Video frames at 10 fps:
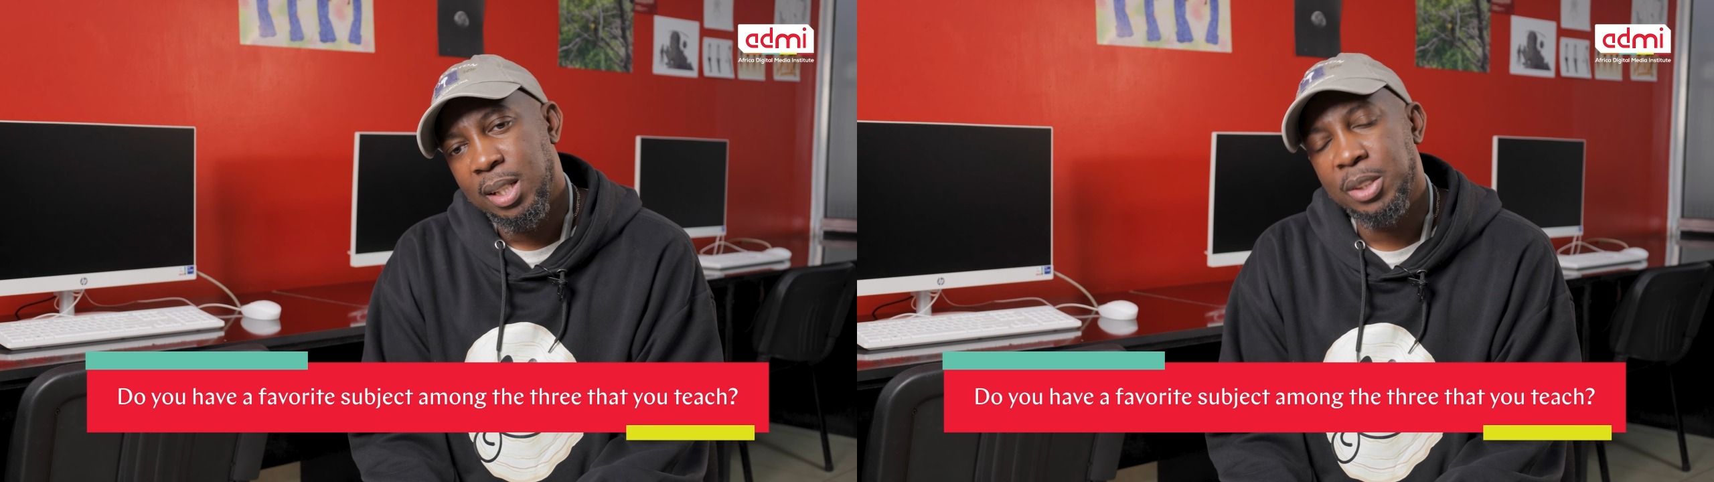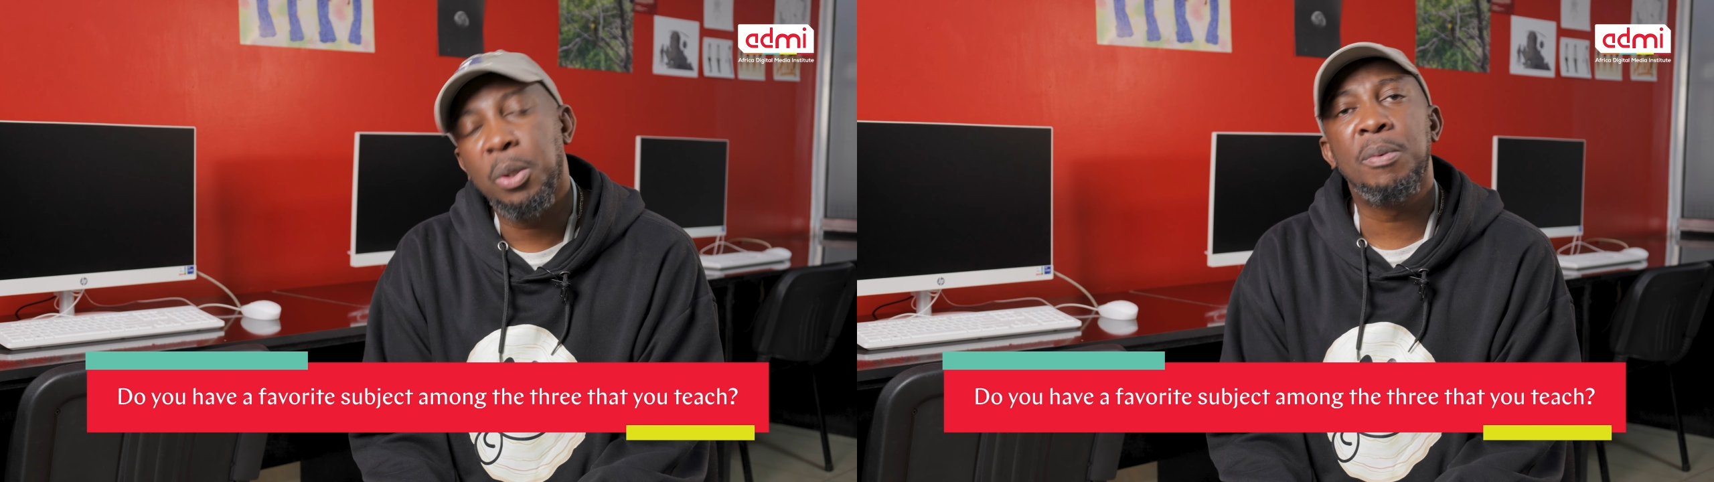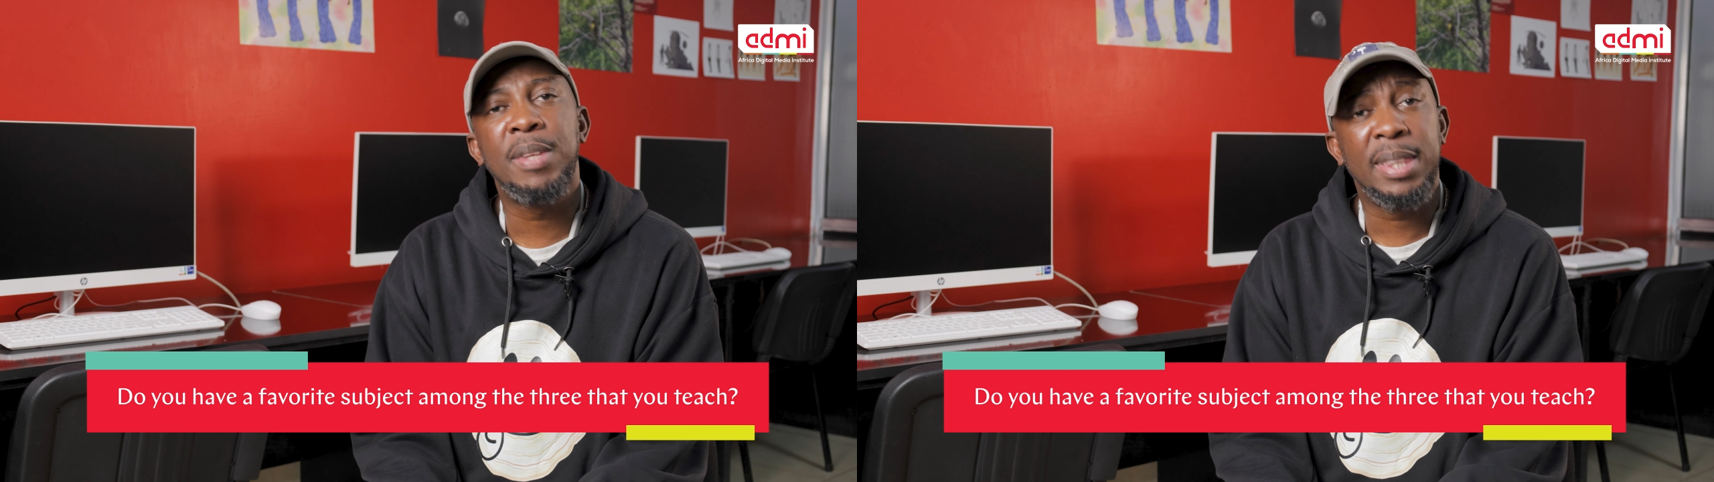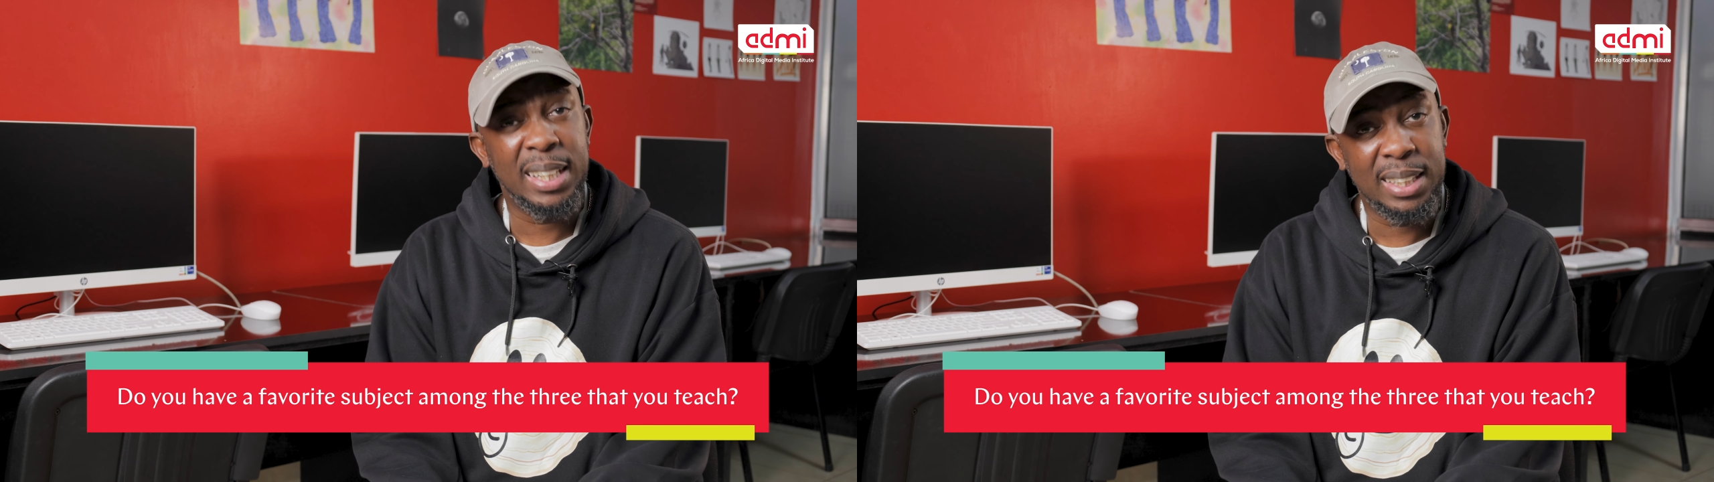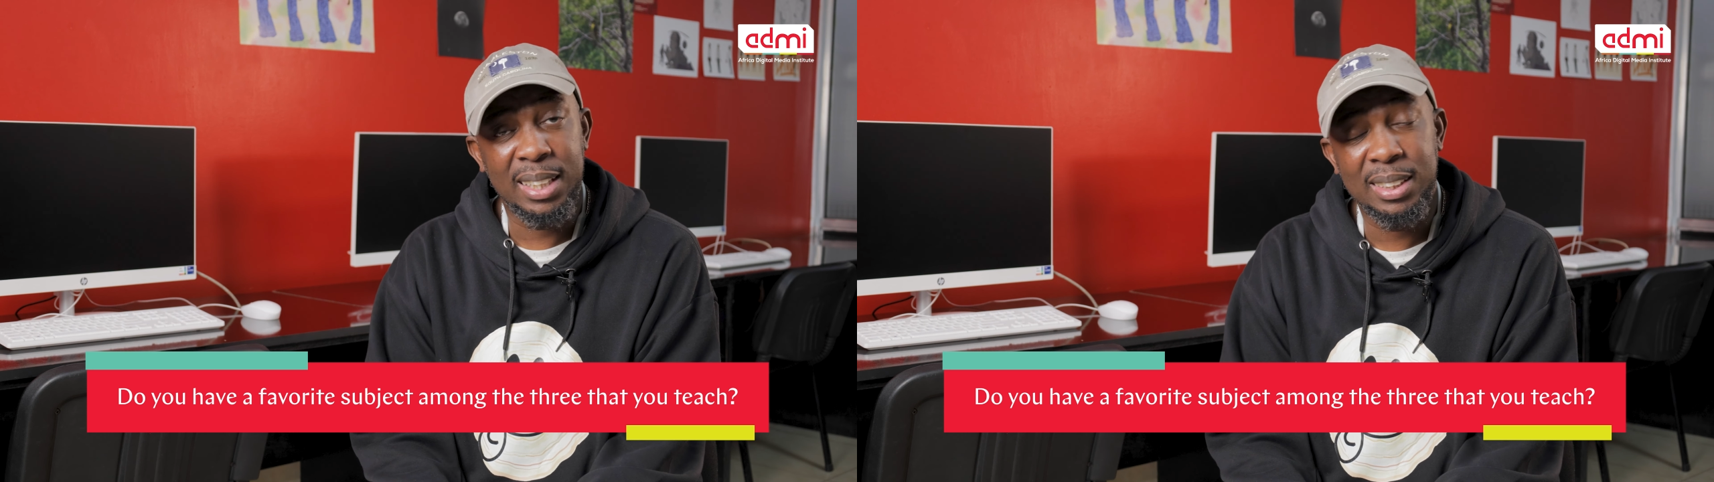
So of the 3